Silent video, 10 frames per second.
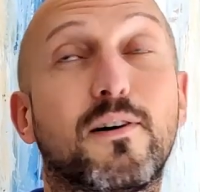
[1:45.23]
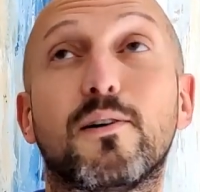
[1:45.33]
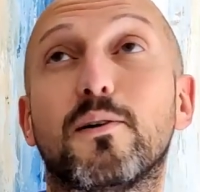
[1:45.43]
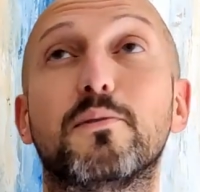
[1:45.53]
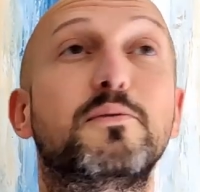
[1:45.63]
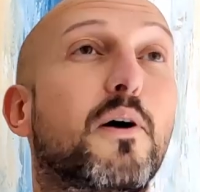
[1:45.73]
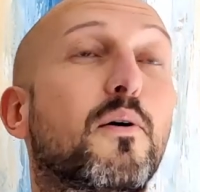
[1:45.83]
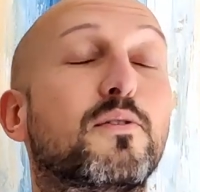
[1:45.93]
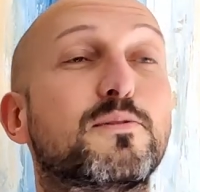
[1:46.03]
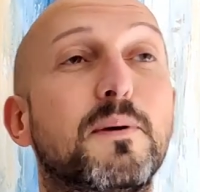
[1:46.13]
Oh, who
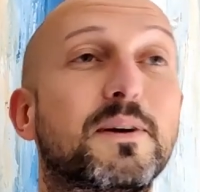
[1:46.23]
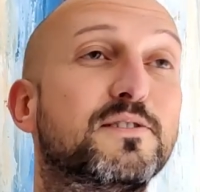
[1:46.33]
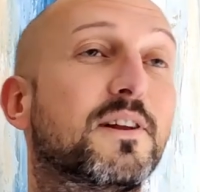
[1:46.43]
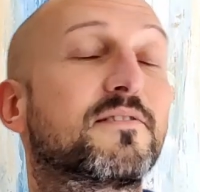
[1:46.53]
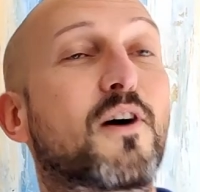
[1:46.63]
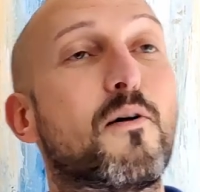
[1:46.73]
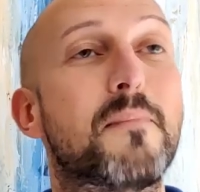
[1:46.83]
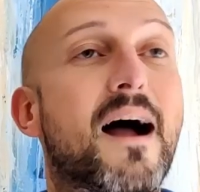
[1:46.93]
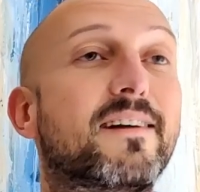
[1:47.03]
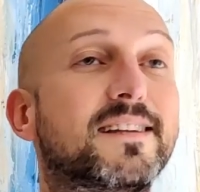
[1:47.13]
knows? Maybe I should have got
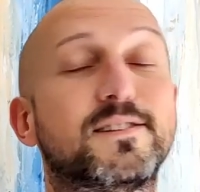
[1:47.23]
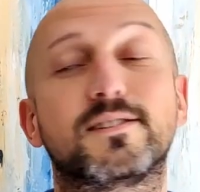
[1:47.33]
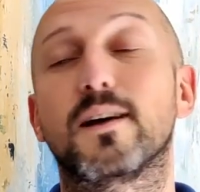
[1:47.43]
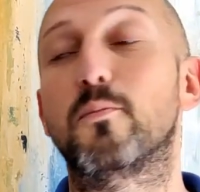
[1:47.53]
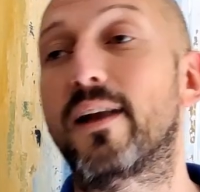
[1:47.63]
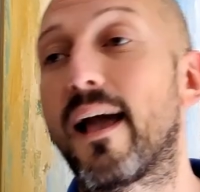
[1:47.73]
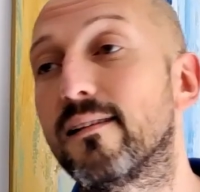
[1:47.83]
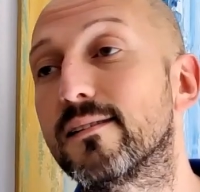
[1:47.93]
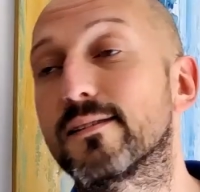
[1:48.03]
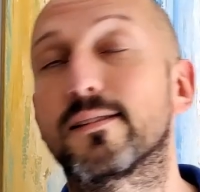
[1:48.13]
married to someone
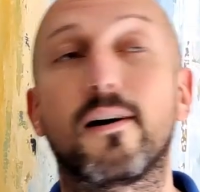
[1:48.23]
else.